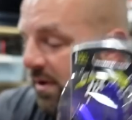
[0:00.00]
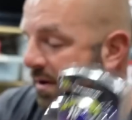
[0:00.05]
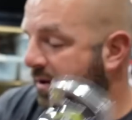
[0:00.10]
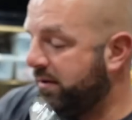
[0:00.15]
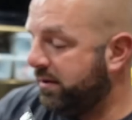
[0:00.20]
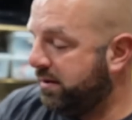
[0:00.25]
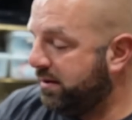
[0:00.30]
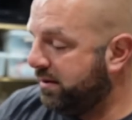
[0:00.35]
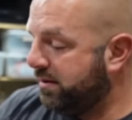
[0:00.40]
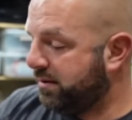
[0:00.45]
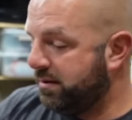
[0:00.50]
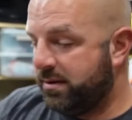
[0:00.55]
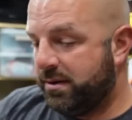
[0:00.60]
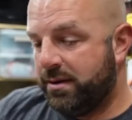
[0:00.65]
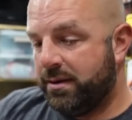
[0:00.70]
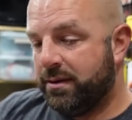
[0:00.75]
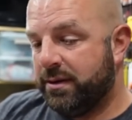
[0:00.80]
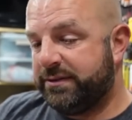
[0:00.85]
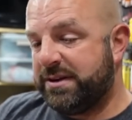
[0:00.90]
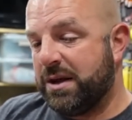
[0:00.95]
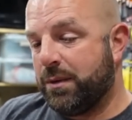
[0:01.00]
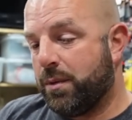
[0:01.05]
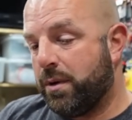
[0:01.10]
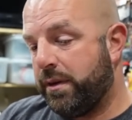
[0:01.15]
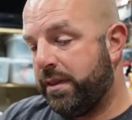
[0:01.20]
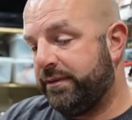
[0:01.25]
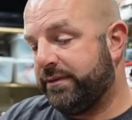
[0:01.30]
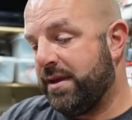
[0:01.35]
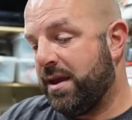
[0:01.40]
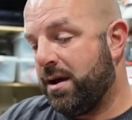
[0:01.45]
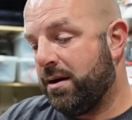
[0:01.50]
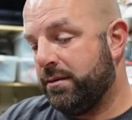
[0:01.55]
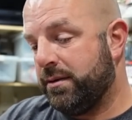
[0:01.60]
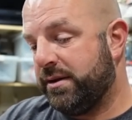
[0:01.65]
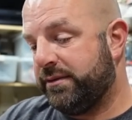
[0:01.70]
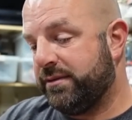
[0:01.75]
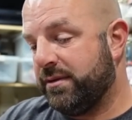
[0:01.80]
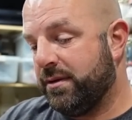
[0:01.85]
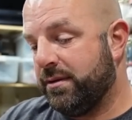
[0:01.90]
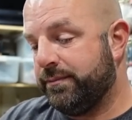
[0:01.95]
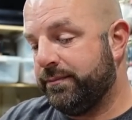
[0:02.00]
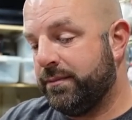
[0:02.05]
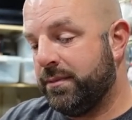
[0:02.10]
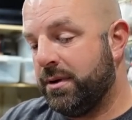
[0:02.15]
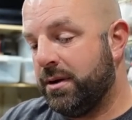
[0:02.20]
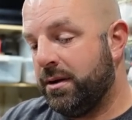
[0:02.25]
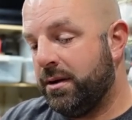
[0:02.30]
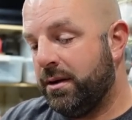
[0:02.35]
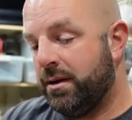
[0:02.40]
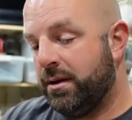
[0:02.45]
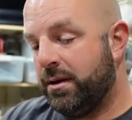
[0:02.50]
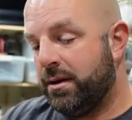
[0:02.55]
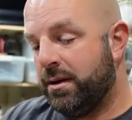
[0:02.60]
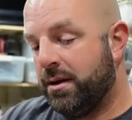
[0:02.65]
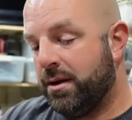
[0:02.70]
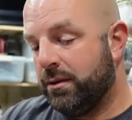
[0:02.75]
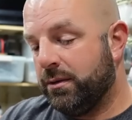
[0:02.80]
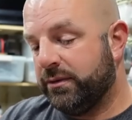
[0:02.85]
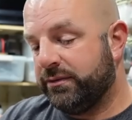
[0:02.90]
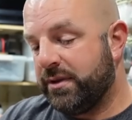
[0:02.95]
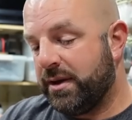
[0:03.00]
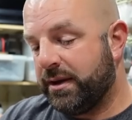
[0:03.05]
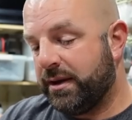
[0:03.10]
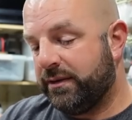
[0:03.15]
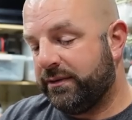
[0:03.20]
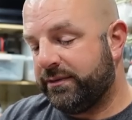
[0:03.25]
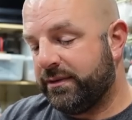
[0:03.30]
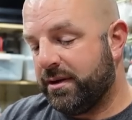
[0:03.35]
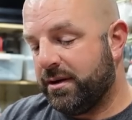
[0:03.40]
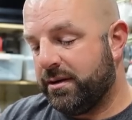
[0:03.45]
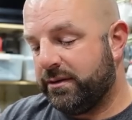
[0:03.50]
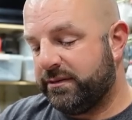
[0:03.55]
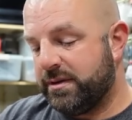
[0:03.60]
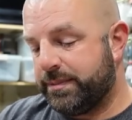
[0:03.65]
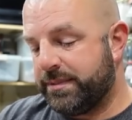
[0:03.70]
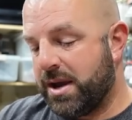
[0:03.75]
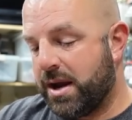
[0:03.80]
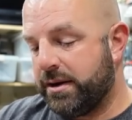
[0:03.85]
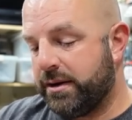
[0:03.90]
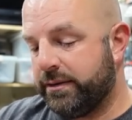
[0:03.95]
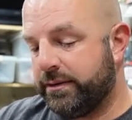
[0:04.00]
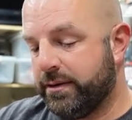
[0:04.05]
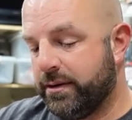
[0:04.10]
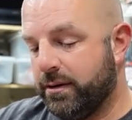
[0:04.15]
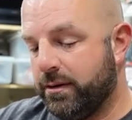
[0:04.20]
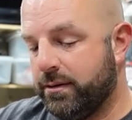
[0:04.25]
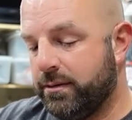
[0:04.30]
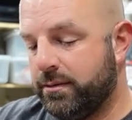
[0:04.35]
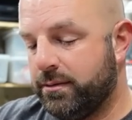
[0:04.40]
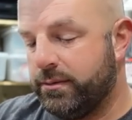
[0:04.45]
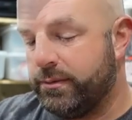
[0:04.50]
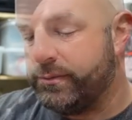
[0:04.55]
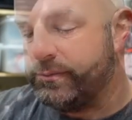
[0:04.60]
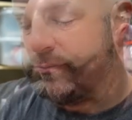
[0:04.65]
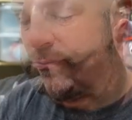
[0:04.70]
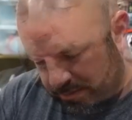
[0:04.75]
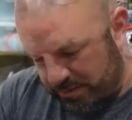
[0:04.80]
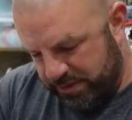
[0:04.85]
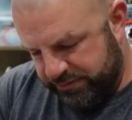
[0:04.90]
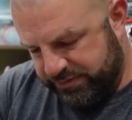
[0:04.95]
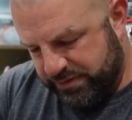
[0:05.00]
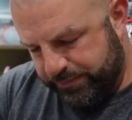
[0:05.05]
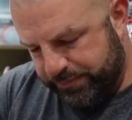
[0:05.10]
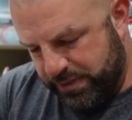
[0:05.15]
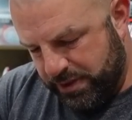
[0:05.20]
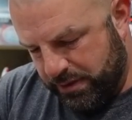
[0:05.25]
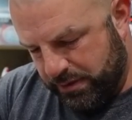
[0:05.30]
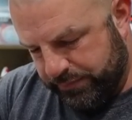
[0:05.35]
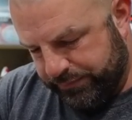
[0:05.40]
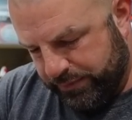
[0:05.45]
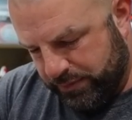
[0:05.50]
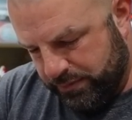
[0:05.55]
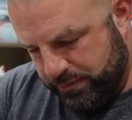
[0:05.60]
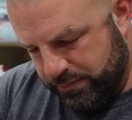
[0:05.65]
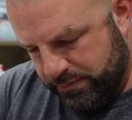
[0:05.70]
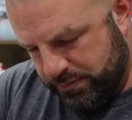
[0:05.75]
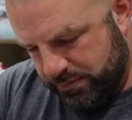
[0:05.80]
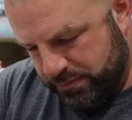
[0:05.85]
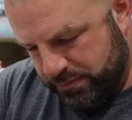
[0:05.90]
on. Take one of these out. It looks like it's zip tied in there. Just a beautiful,